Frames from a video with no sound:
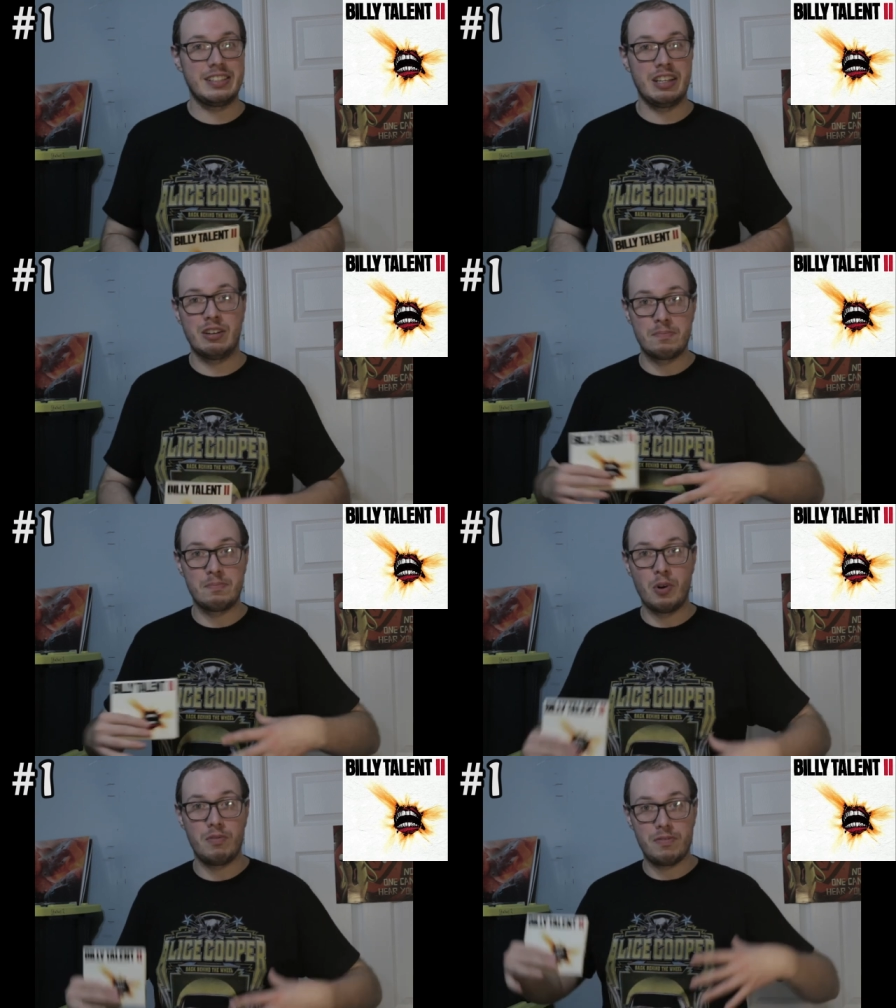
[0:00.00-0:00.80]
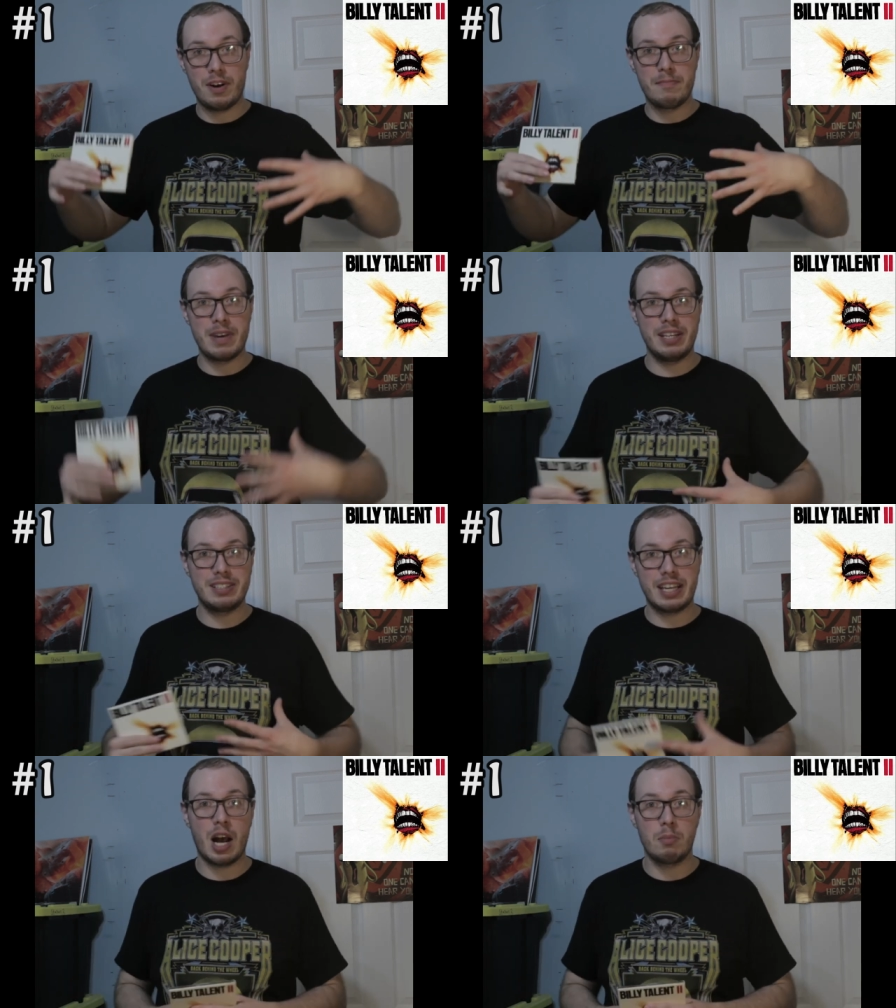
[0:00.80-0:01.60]
They are both
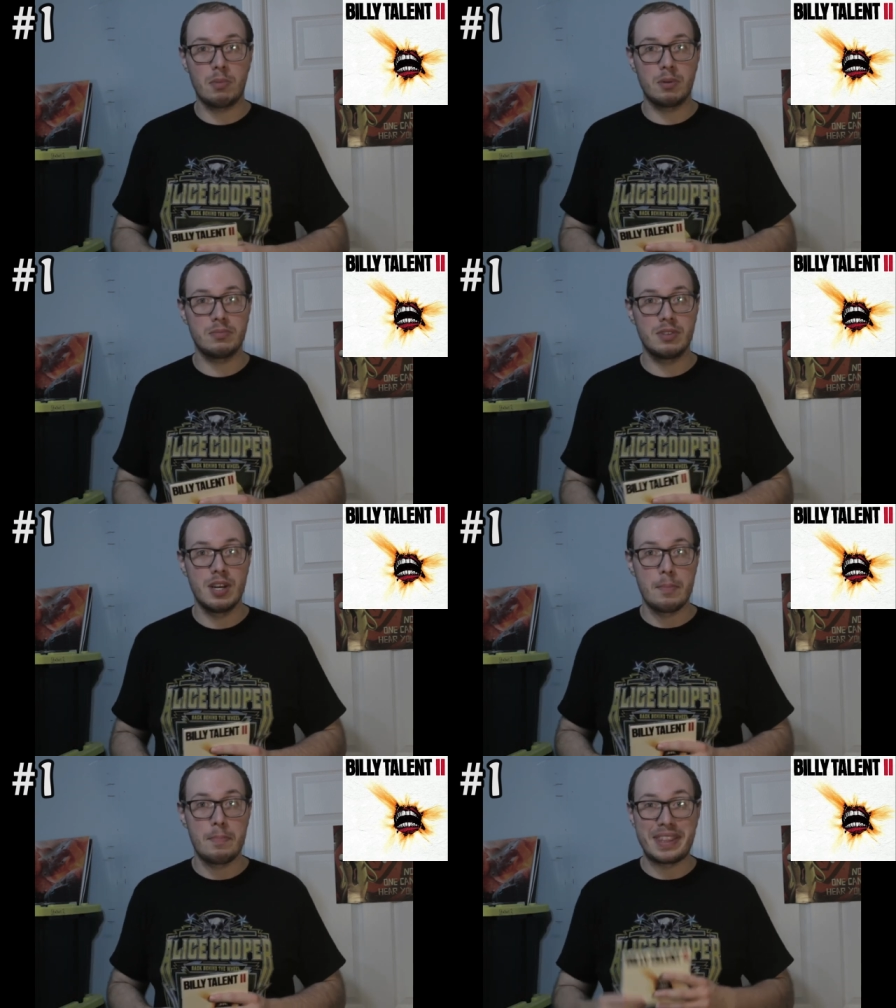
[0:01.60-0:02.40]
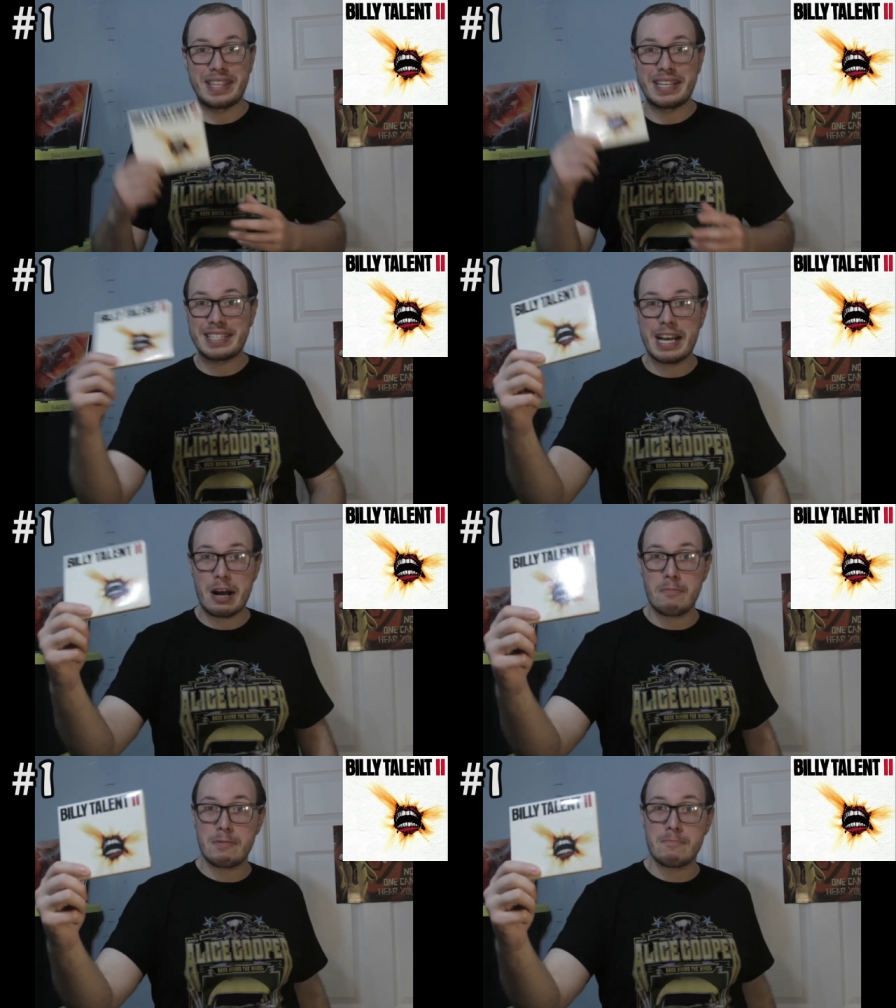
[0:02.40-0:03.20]
amazing albums, but this
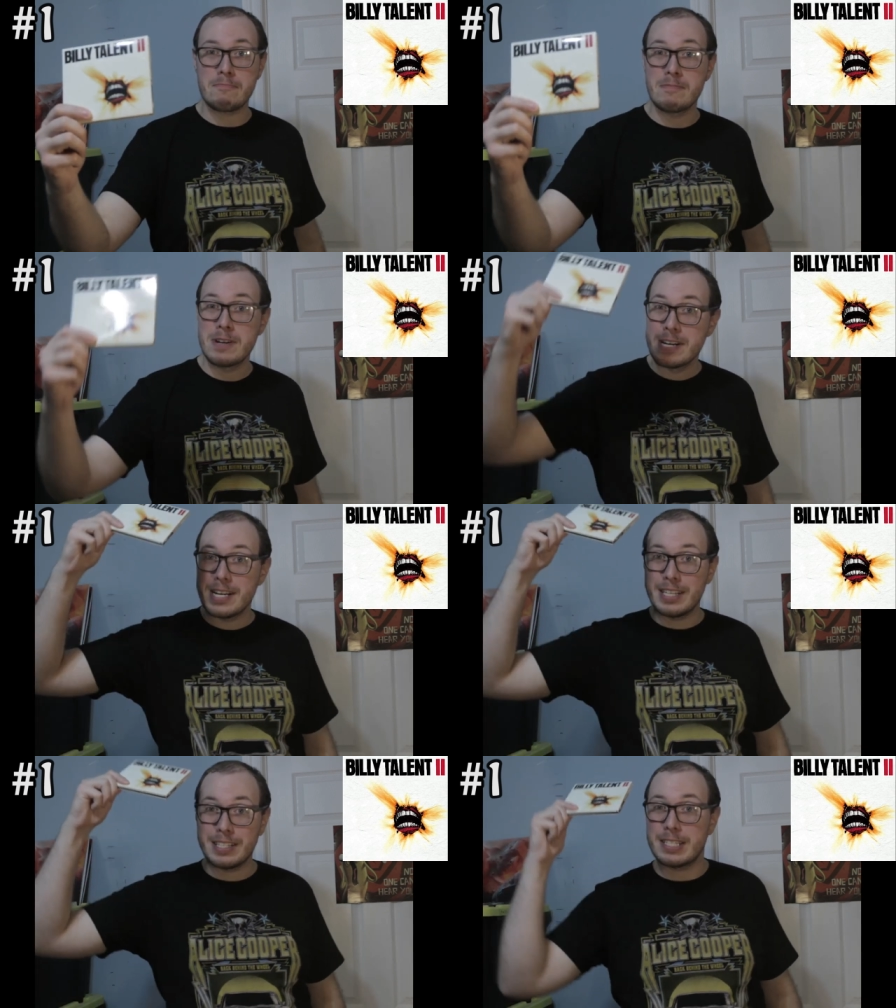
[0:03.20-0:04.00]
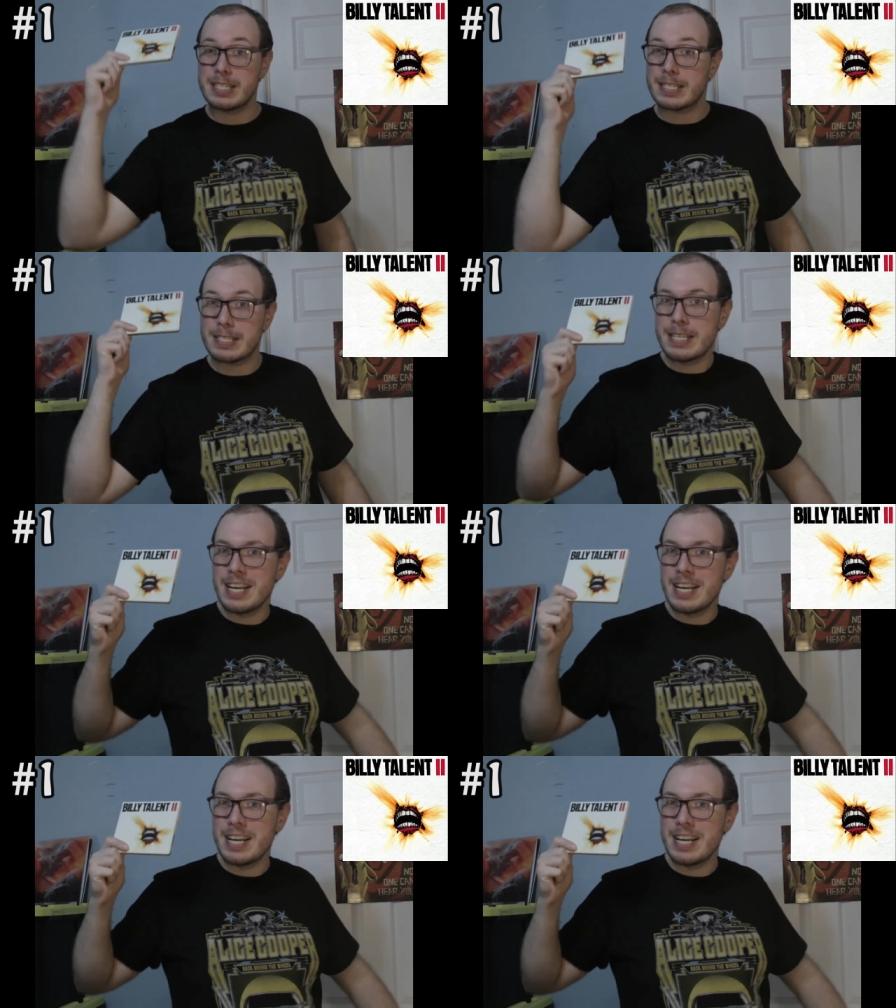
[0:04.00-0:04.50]
album is just